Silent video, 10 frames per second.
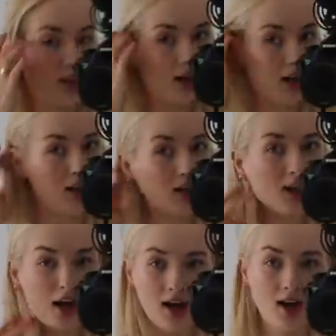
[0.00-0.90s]
and I
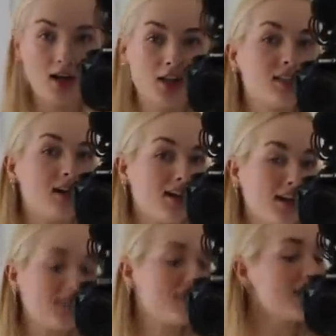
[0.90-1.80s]
had an
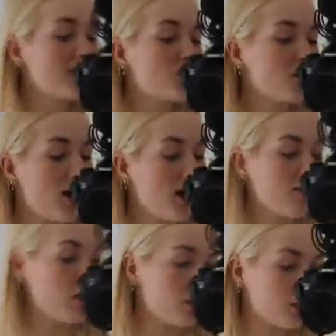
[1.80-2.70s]
idea to
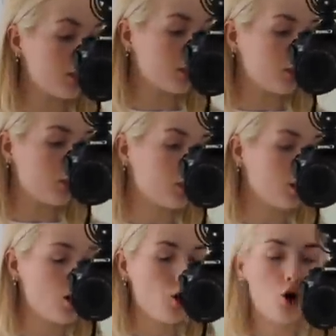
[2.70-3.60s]
have our
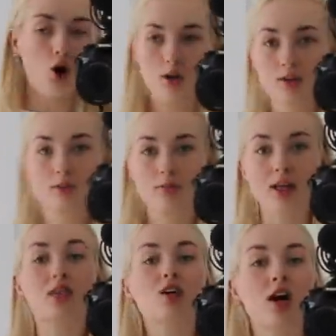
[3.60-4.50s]
dinner on the
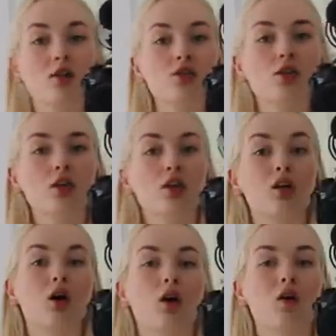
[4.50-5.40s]
beach,
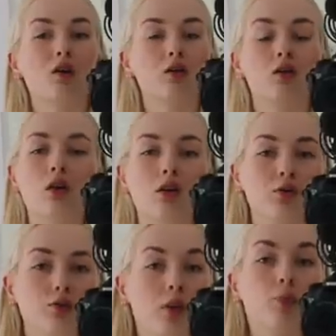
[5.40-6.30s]
actually on
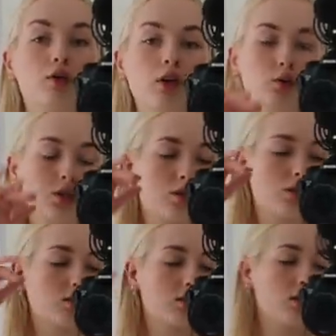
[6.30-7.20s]
Olando Kepurė, which
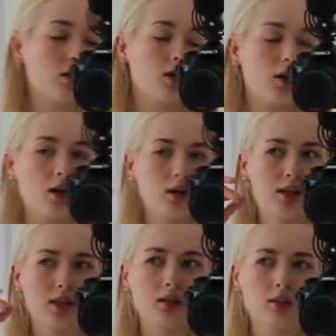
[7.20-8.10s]
is
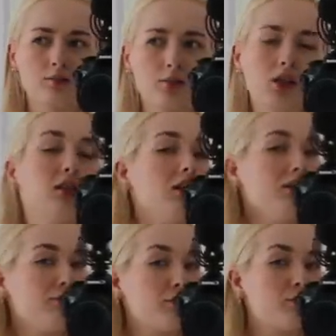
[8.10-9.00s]
like a little
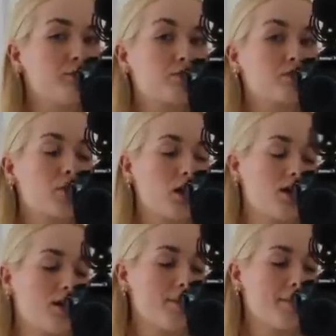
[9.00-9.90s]
cliff
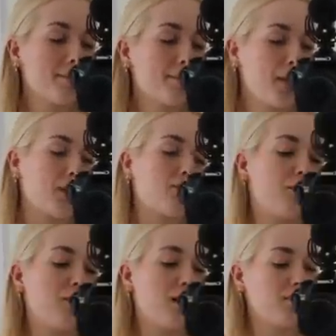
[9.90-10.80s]
um, and
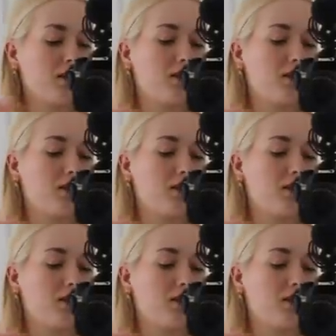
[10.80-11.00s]
from up